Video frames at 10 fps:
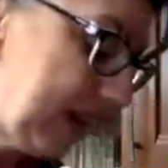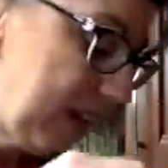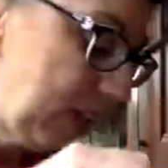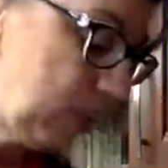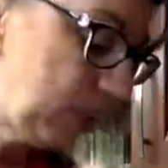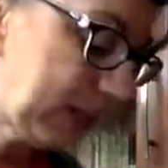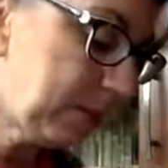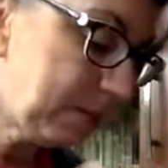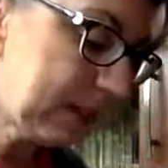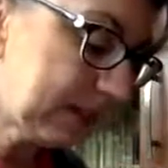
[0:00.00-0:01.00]
you
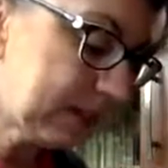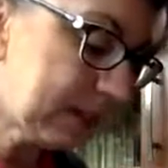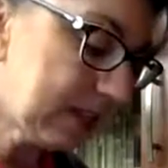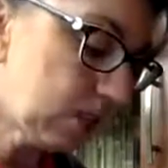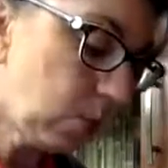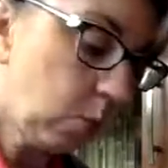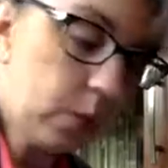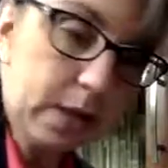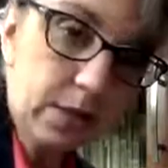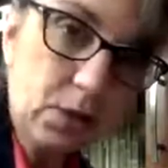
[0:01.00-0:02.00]
can mix this
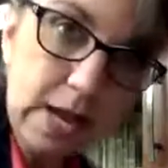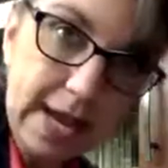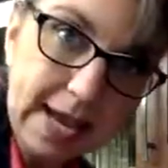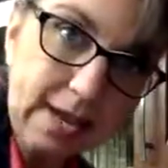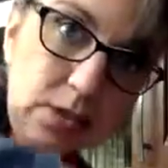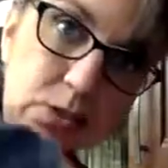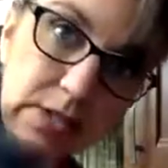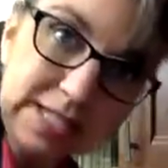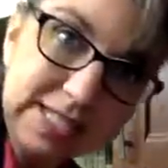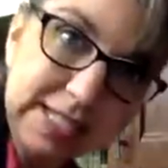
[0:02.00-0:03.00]
with your hand. You
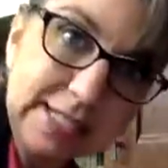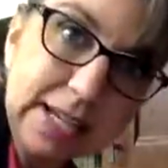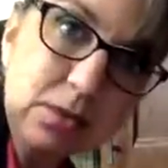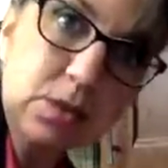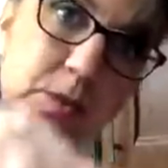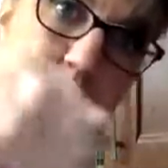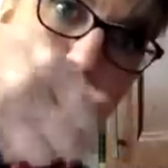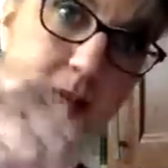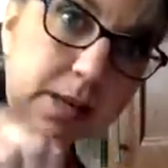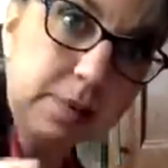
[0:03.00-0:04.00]
just dig down to the
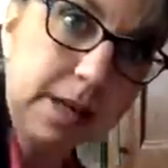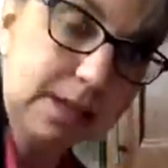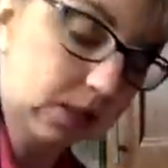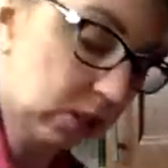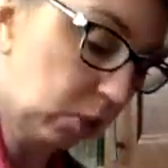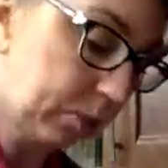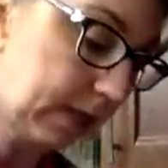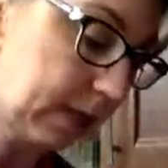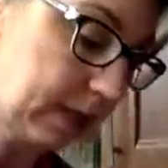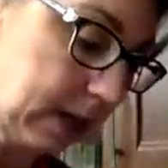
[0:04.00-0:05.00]
bottom and scoop it
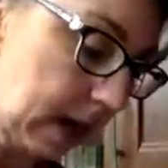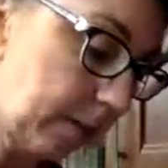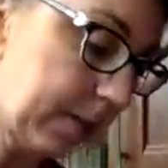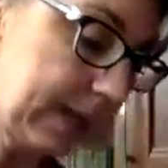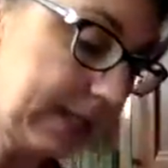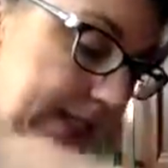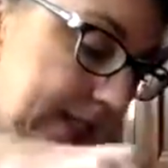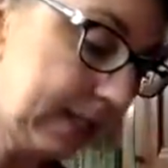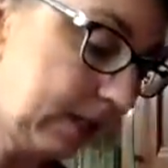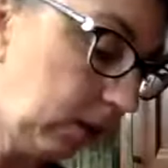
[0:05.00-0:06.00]
on top
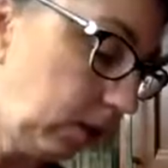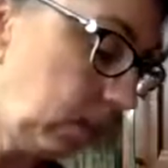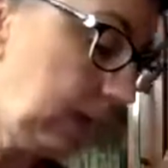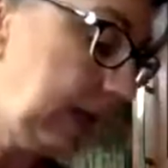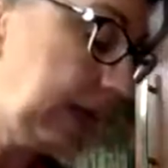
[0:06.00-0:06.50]
until